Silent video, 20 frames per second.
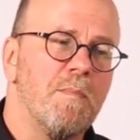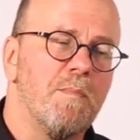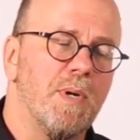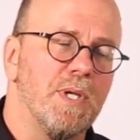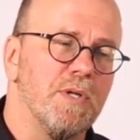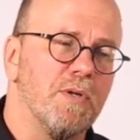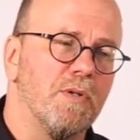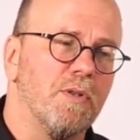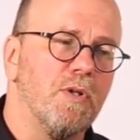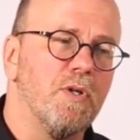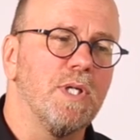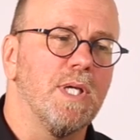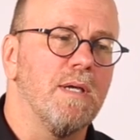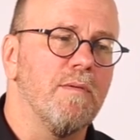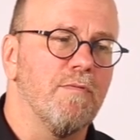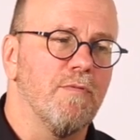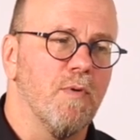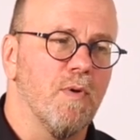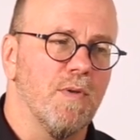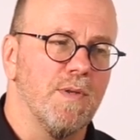but you're
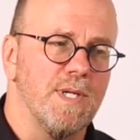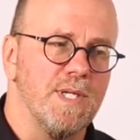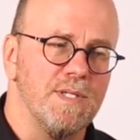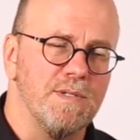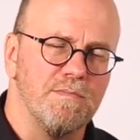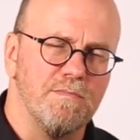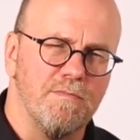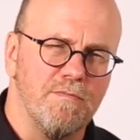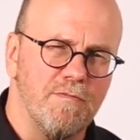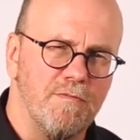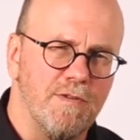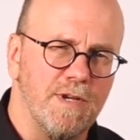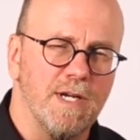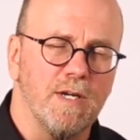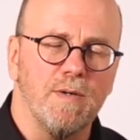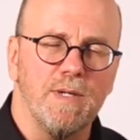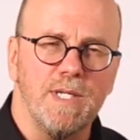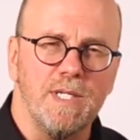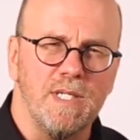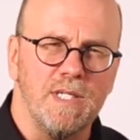looking for these
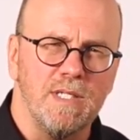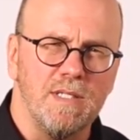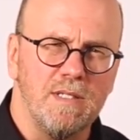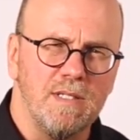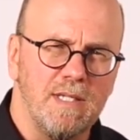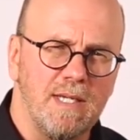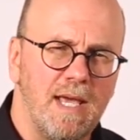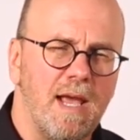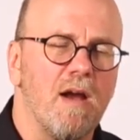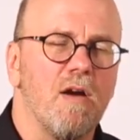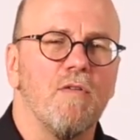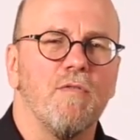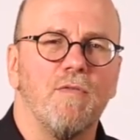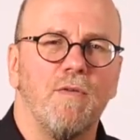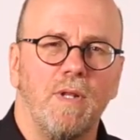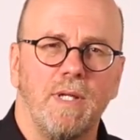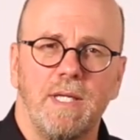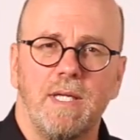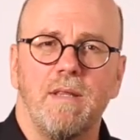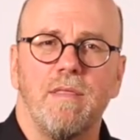very
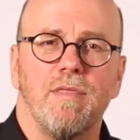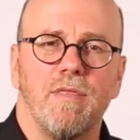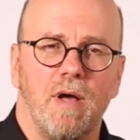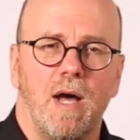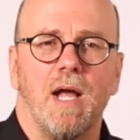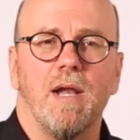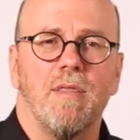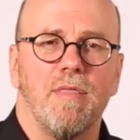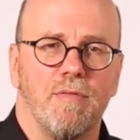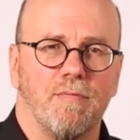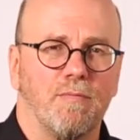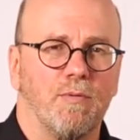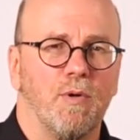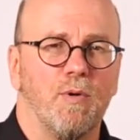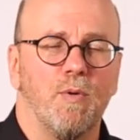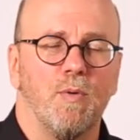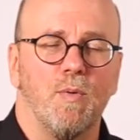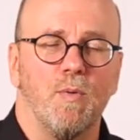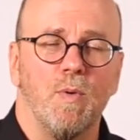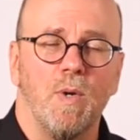carefully thought
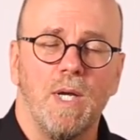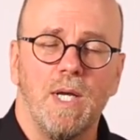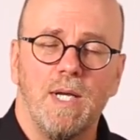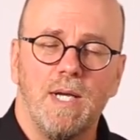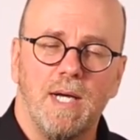through